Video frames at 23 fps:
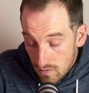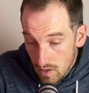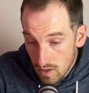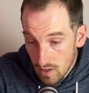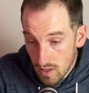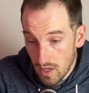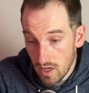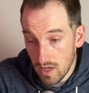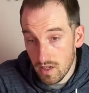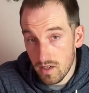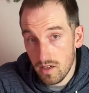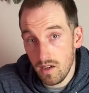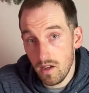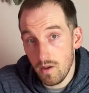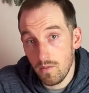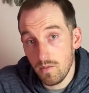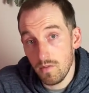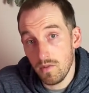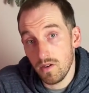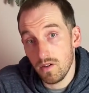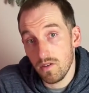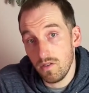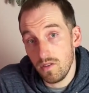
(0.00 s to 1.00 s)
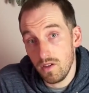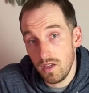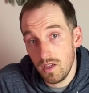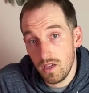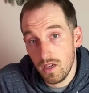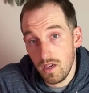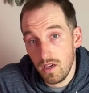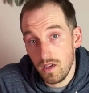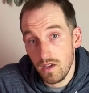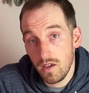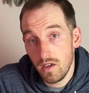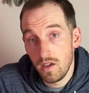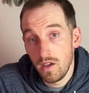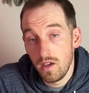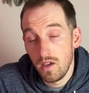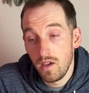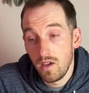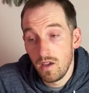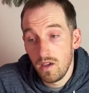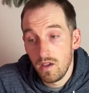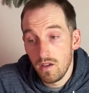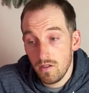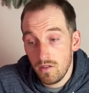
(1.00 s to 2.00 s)
kegged it up in a clean and
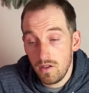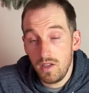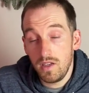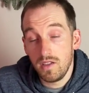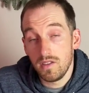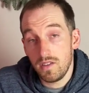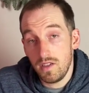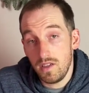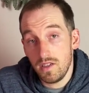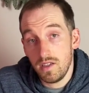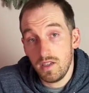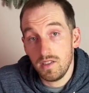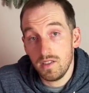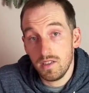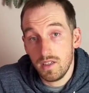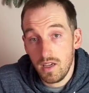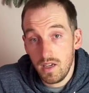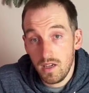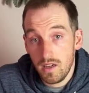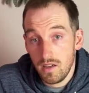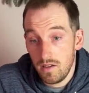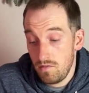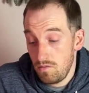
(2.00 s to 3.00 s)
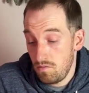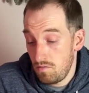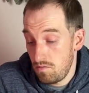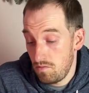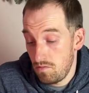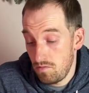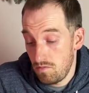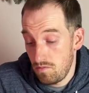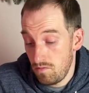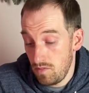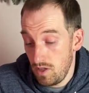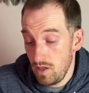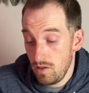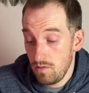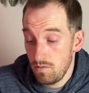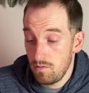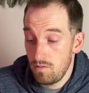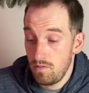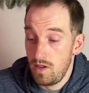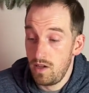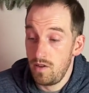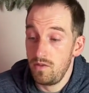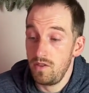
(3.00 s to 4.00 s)
sanitized keg, and yeah,
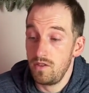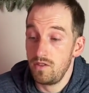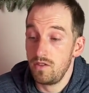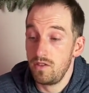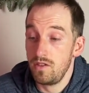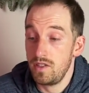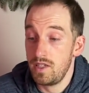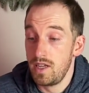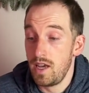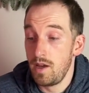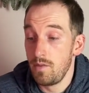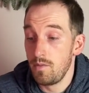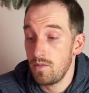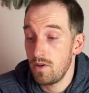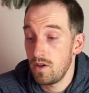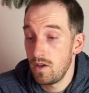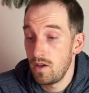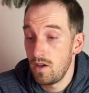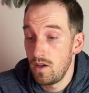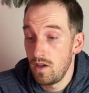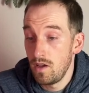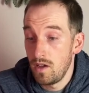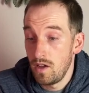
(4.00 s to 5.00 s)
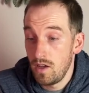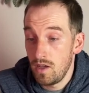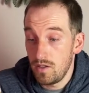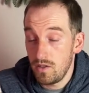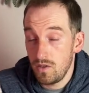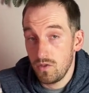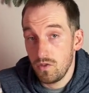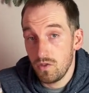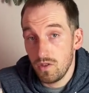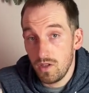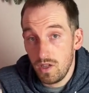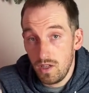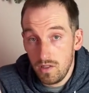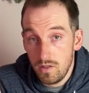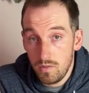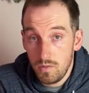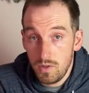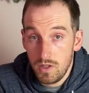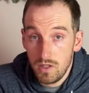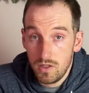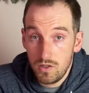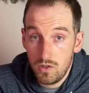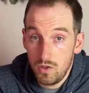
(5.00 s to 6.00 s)
have this on tap. It's also nice
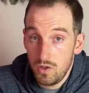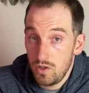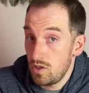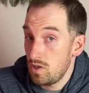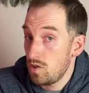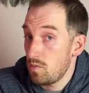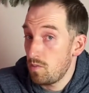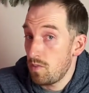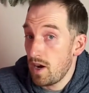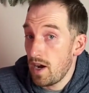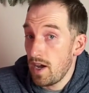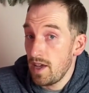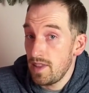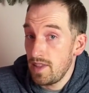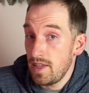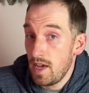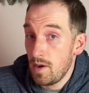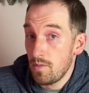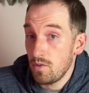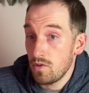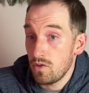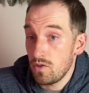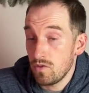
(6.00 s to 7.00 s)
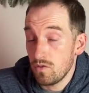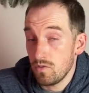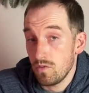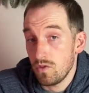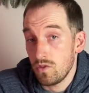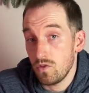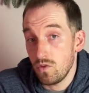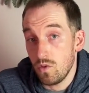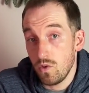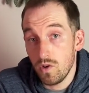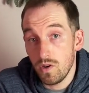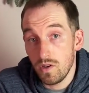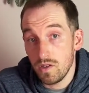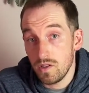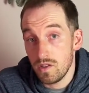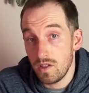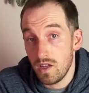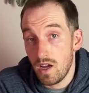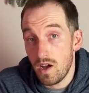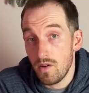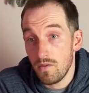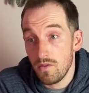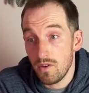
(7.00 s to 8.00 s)
because you can just buy the apple juice from store and it's
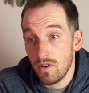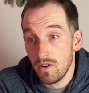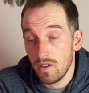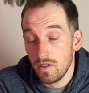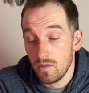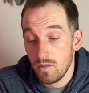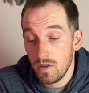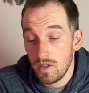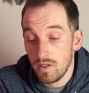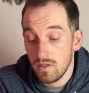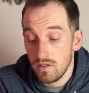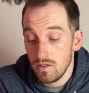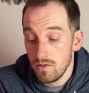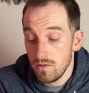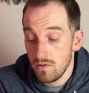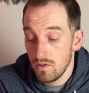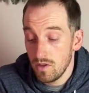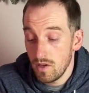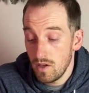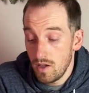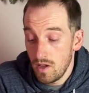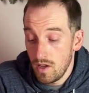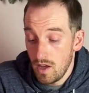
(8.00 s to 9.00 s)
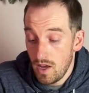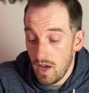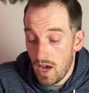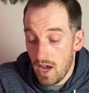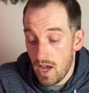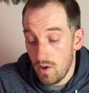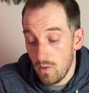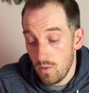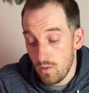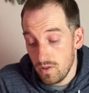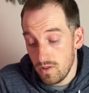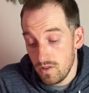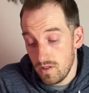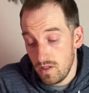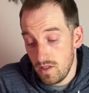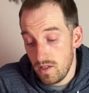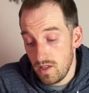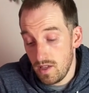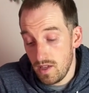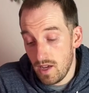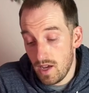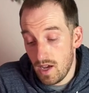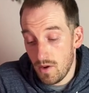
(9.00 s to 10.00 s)
not very expensive. I would say
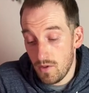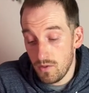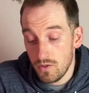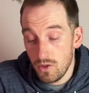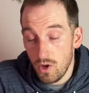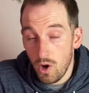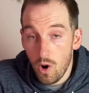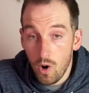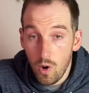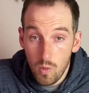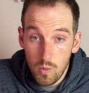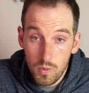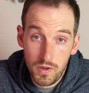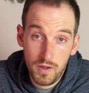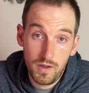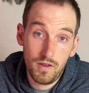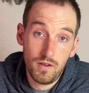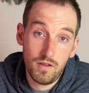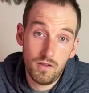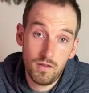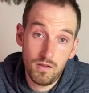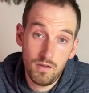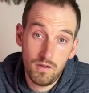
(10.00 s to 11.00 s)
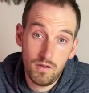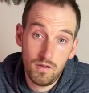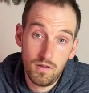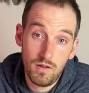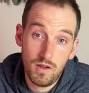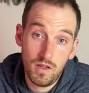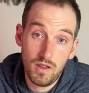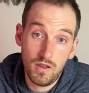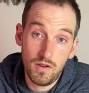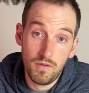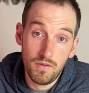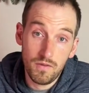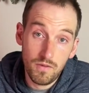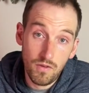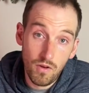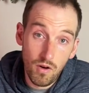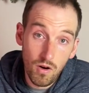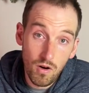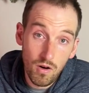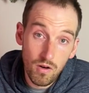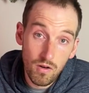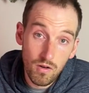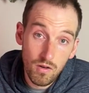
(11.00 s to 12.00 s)
that I was hoping in the
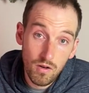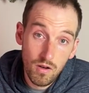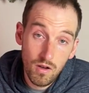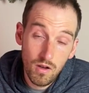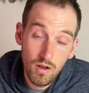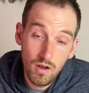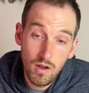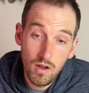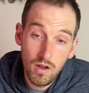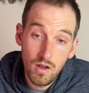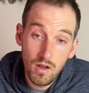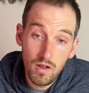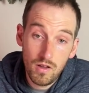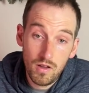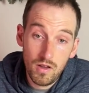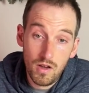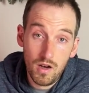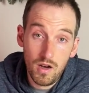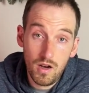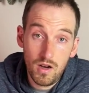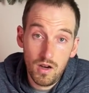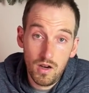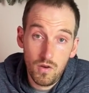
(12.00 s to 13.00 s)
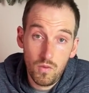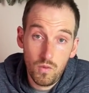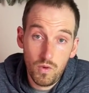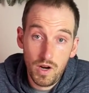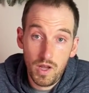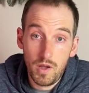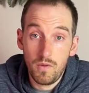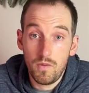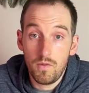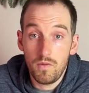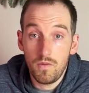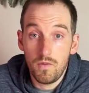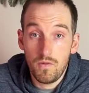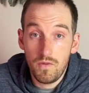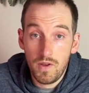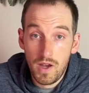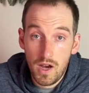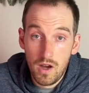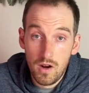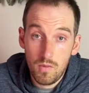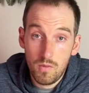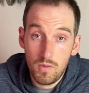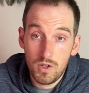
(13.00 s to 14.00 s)
fall, when I
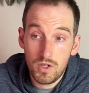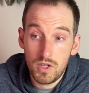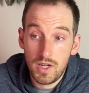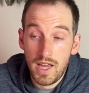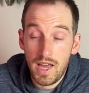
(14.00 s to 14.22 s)
found a bunch of